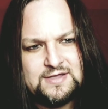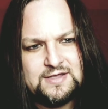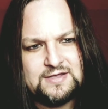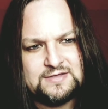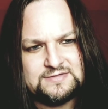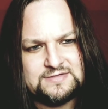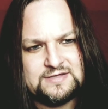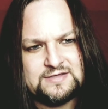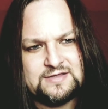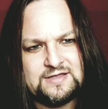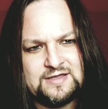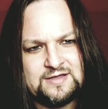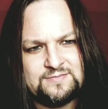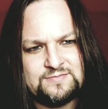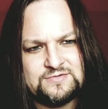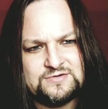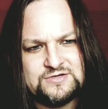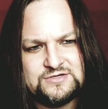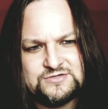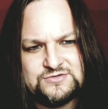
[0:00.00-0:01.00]
Is that
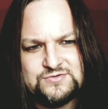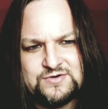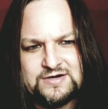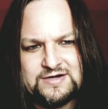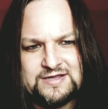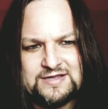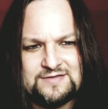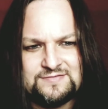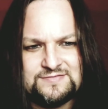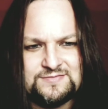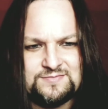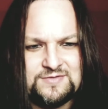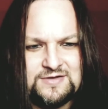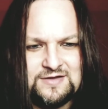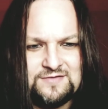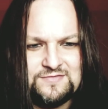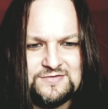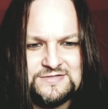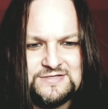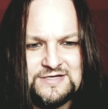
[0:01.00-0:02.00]
I'm just trying to have some
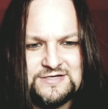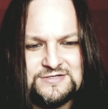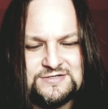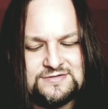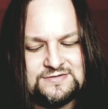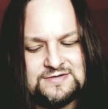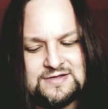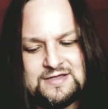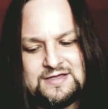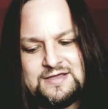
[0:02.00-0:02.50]
conversation.